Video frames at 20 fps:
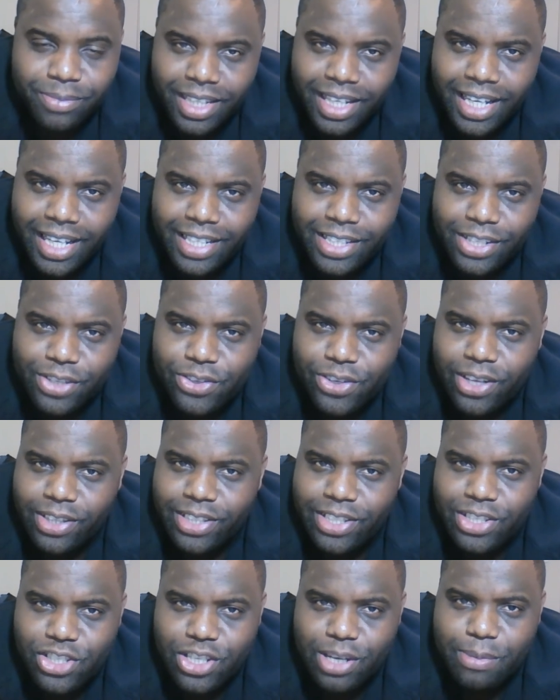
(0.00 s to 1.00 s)
and you
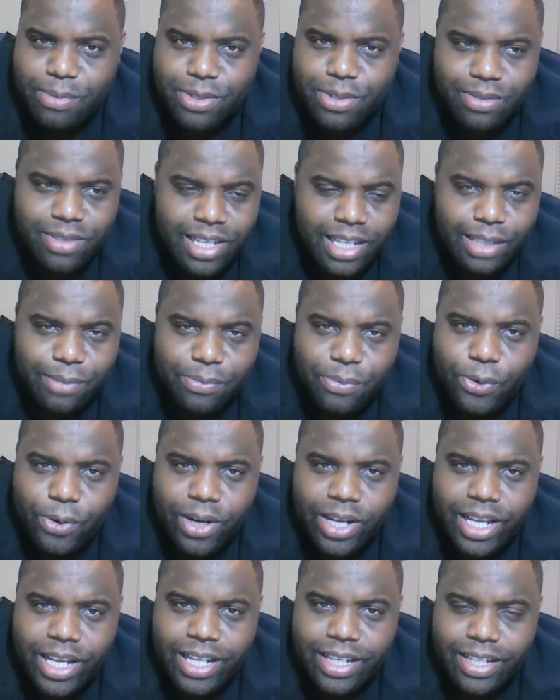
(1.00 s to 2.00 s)
saw these ships
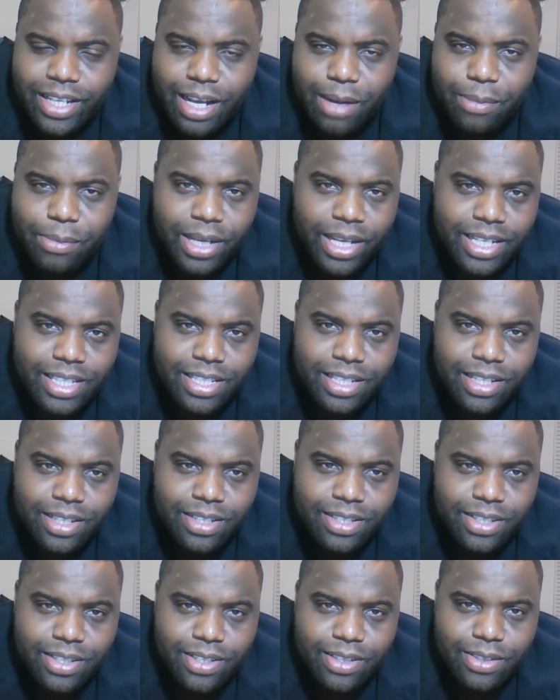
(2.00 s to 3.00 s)
teleporting and coming
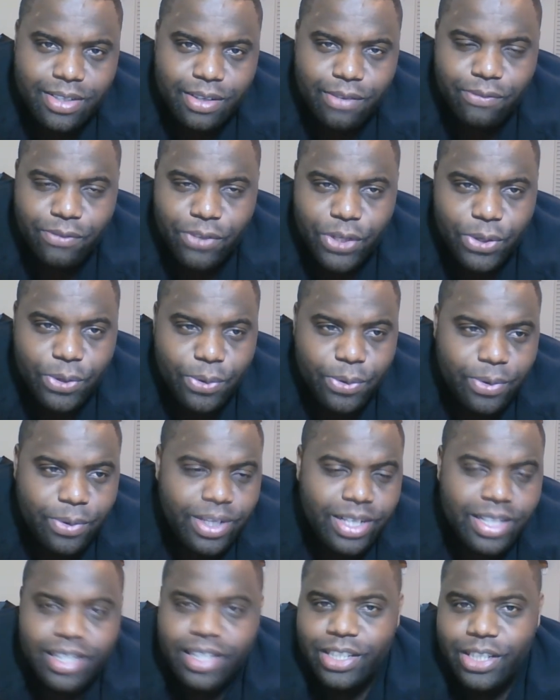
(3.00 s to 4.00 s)
into to, to
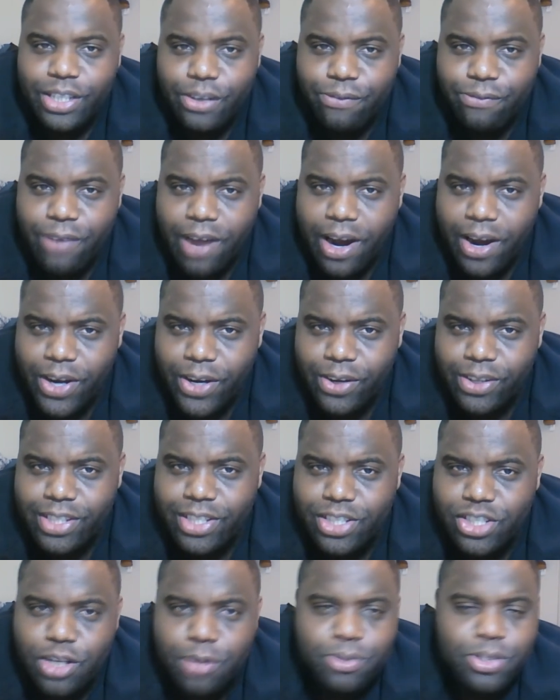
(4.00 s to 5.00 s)
view. You're firing on
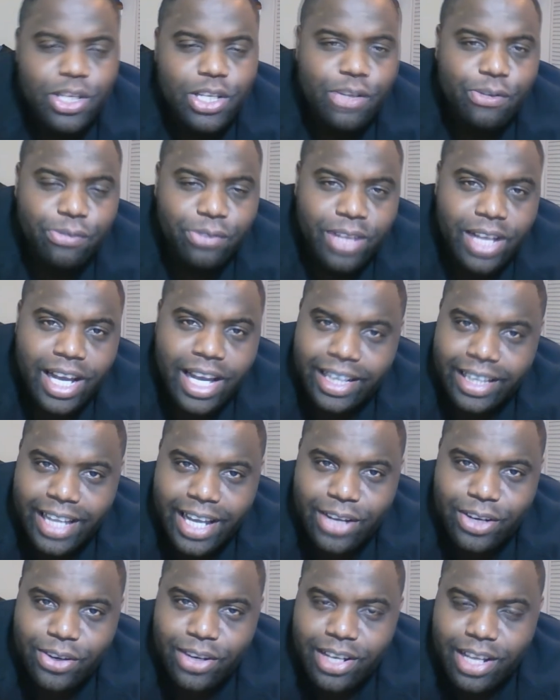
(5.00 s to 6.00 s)
the ships, and you fly and
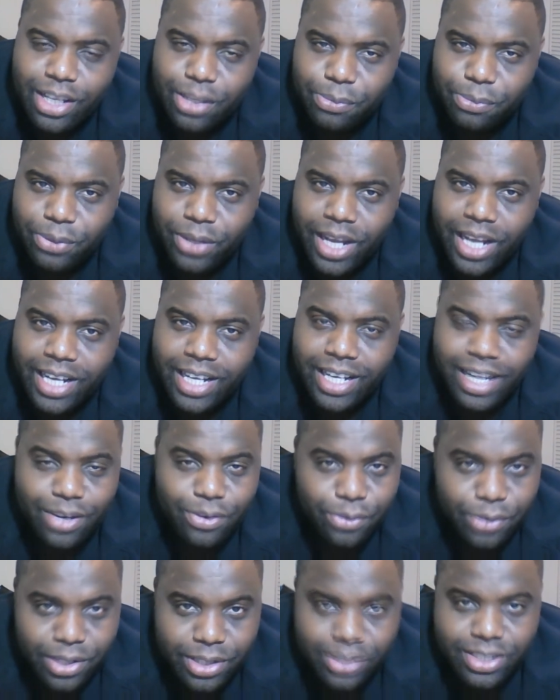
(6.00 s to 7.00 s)
land on another planet
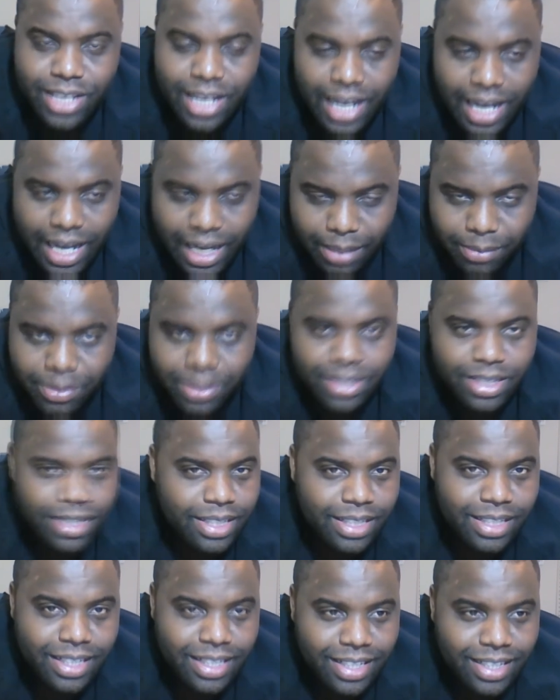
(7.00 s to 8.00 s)
in real time
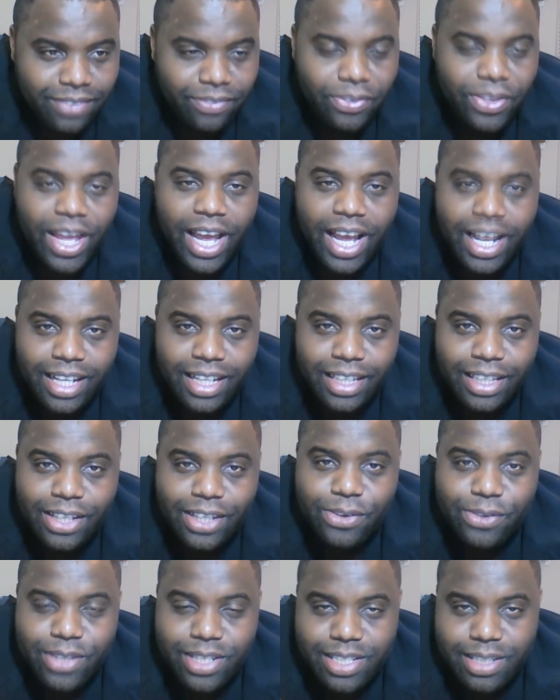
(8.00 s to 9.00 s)
that
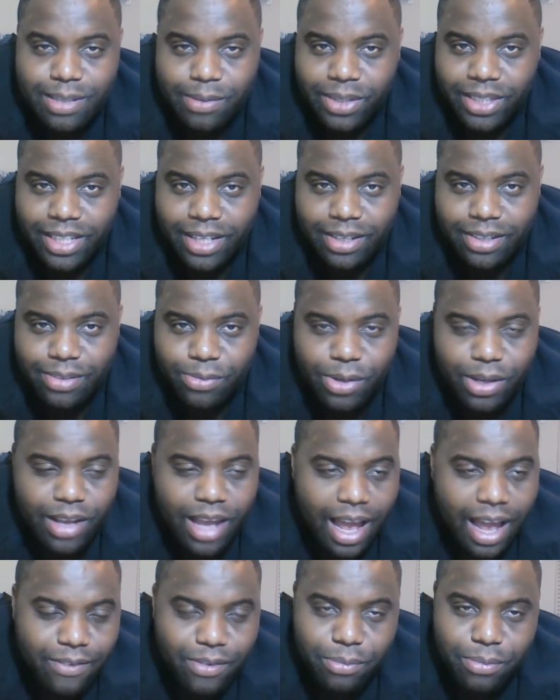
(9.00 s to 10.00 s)
alone is something that we
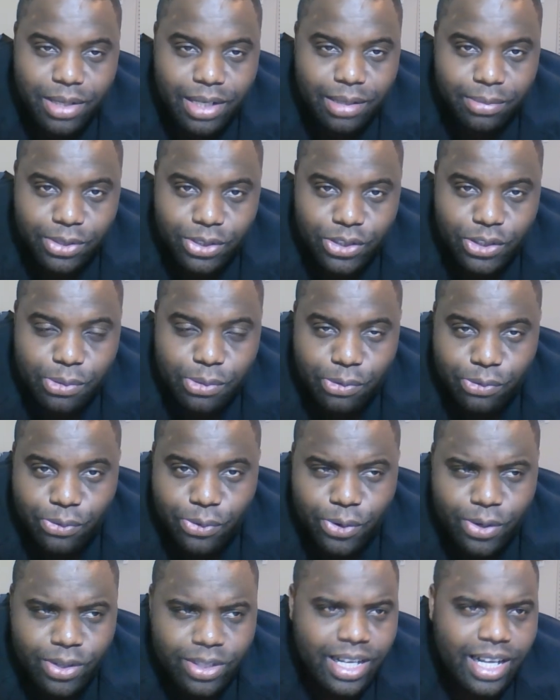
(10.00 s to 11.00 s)
haven't been able to do
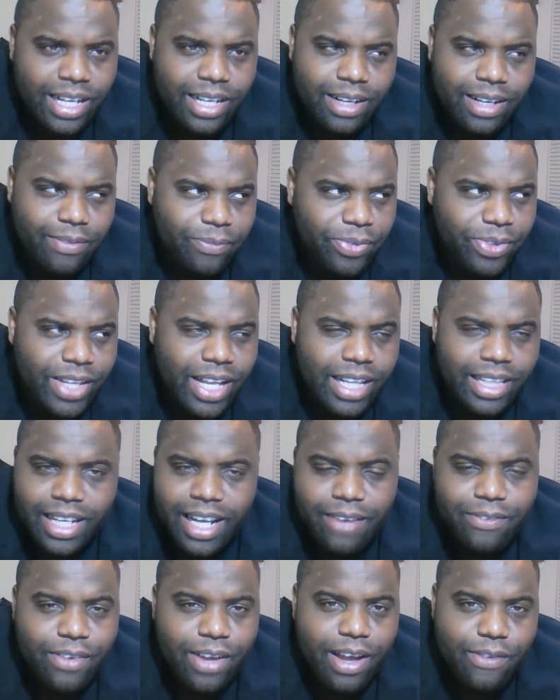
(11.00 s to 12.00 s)
before. Not not
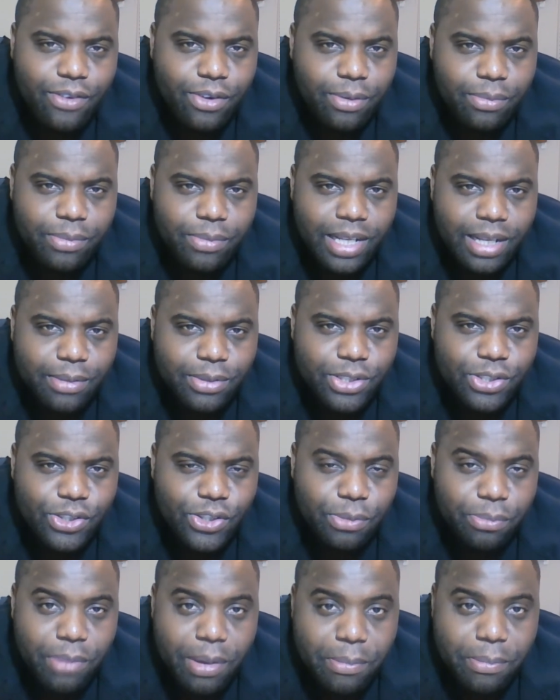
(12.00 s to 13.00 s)
that I've ever been able
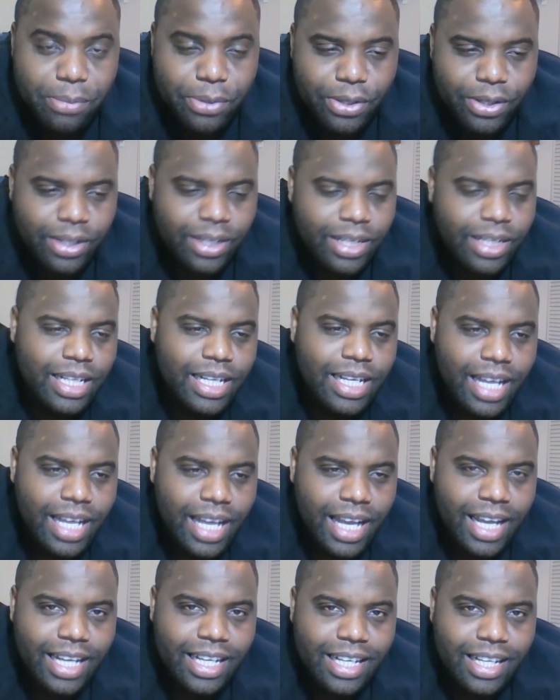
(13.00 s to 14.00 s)
to remember,
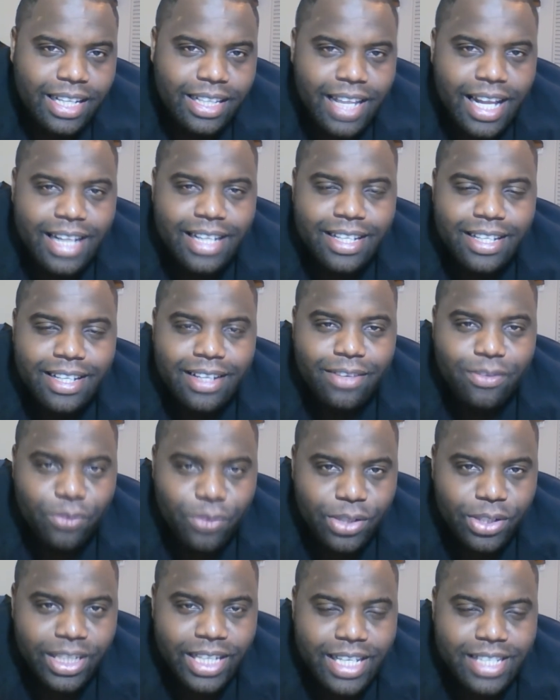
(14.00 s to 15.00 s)
and uh, that
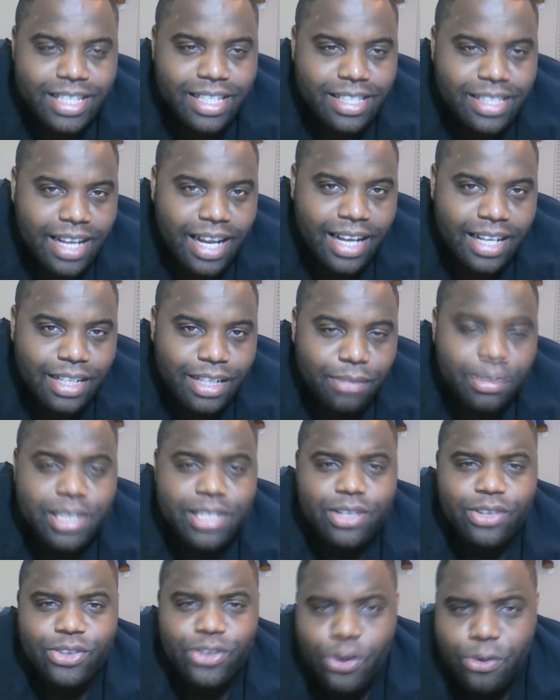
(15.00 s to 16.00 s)
really is exciting to
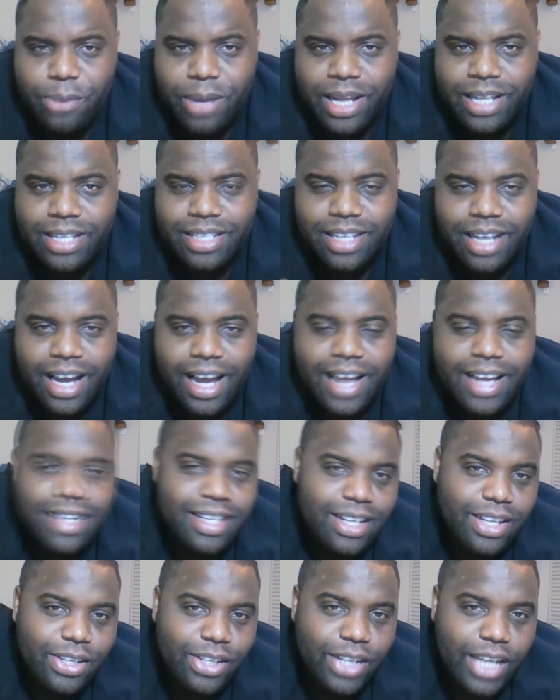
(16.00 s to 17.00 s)
me. So No Man's Sky
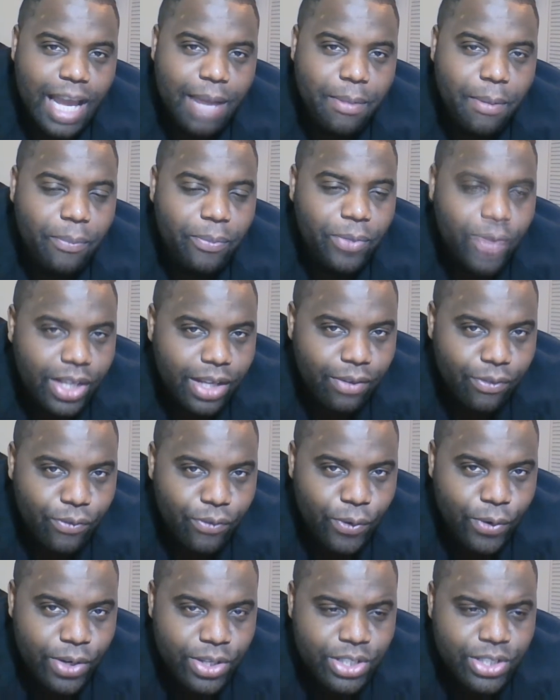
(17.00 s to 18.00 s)
is another game I'm looking
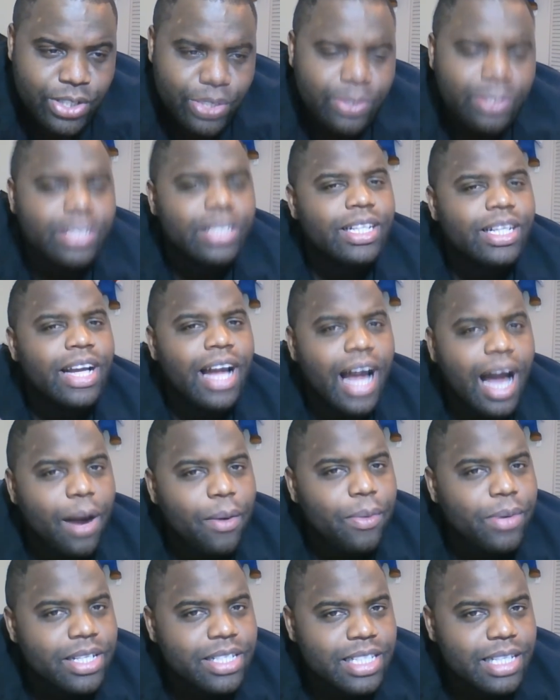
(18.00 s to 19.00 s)
forward to.
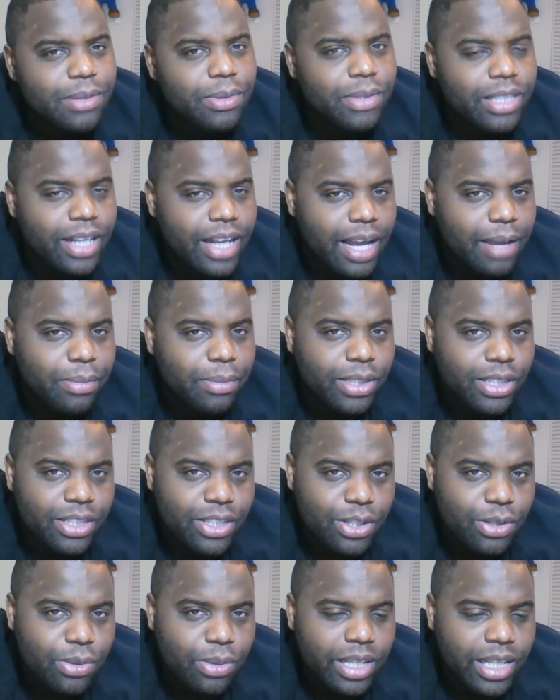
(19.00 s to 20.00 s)
I want to see what they're able to
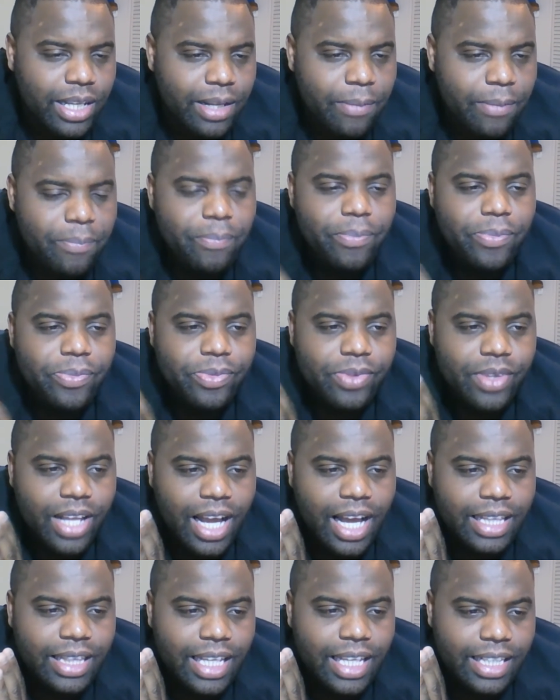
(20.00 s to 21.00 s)
do with it.
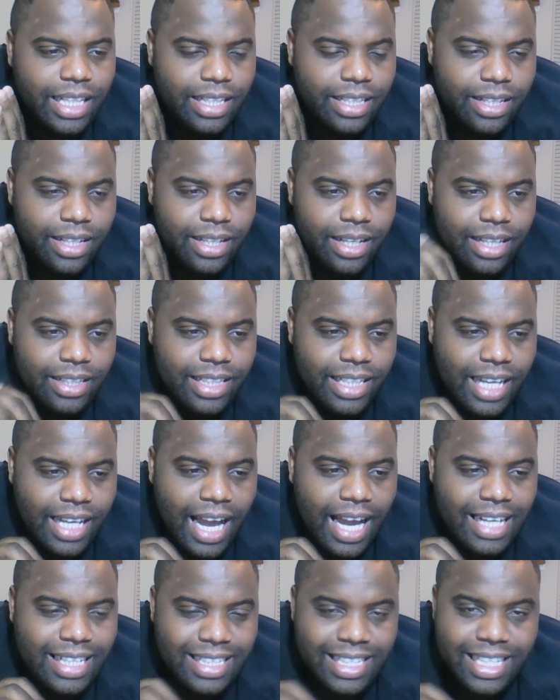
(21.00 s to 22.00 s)
I think that the the
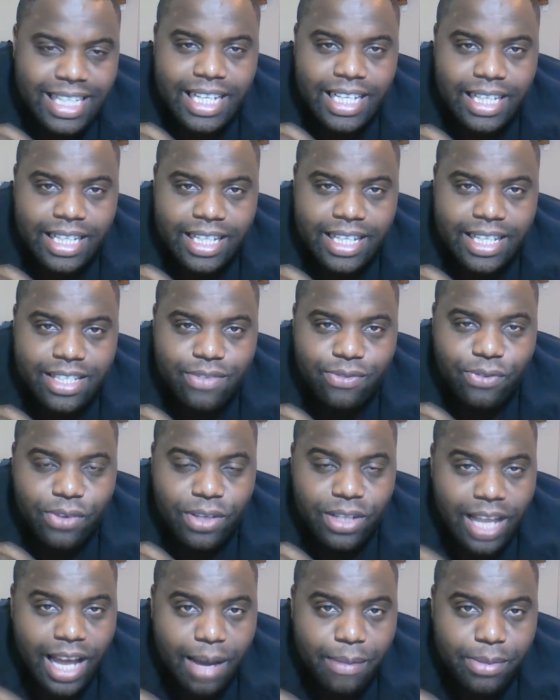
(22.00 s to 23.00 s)
idea is
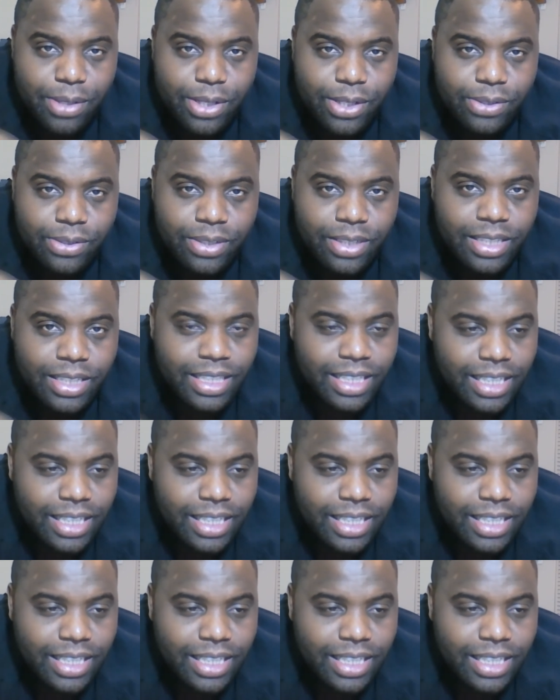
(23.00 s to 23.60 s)
phenomenal,